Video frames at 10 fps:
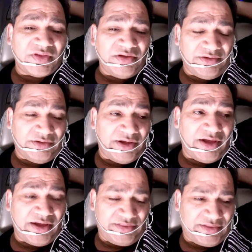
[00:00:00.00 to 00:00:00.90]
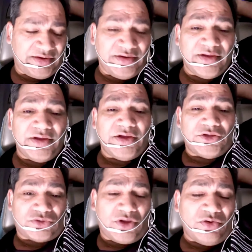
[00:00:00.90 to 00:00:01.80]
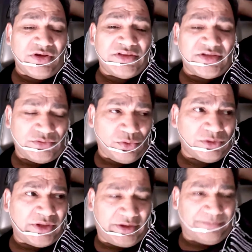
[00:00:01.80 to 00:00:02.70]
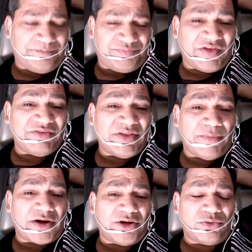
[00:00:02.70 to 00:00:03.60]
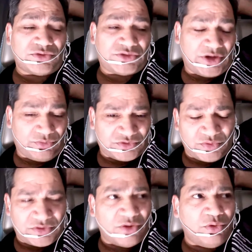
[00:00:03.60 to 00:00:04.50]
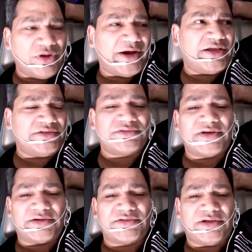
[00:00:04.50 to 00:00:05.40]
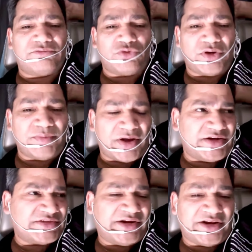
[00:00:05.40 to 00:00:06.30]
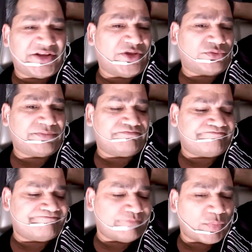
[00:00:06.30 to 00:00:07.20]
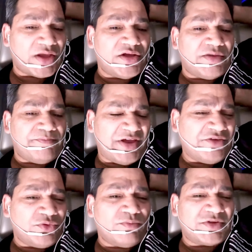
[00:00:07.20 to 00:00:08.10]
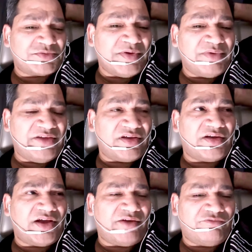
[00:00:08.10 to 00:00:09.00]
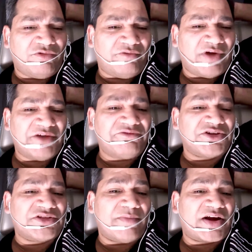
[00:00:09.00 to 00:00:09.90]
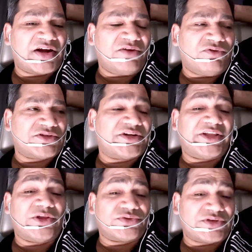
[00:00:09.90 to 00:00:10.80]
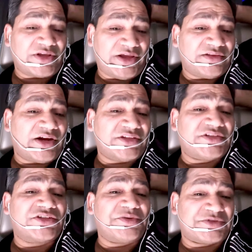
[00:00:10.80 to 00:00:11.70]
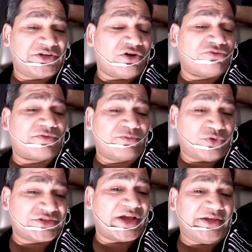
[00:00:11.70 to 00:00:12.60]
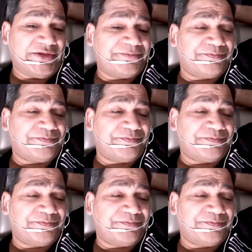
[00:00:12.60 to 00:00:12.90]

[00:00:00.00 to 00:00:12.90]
now in this whole thing, when the market goes down, so the whole idea is, let's say today market is at 80,000. Many of you must be believing, I wish the market was 30,000 again. That is 60% down from today's high.